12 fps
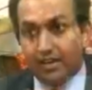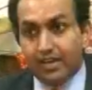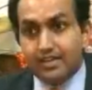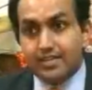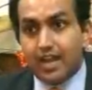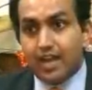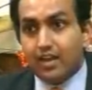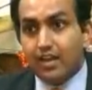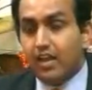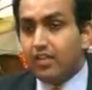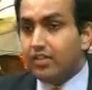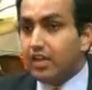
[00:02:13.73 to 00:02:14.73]
needs are,
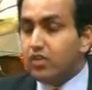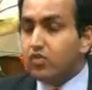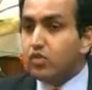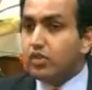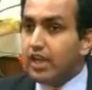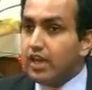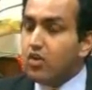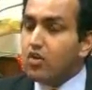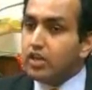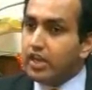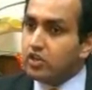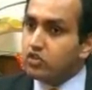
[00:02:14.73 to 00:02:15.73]
then you
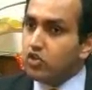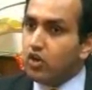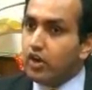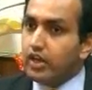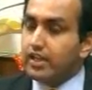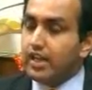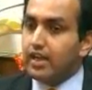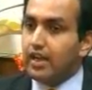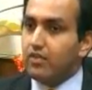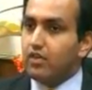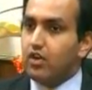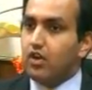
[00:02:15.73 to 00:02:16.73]
cannot enjoy that
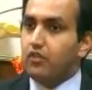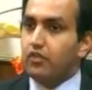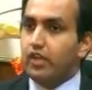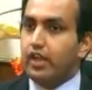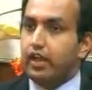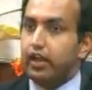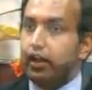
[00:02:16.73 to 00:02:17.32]
level of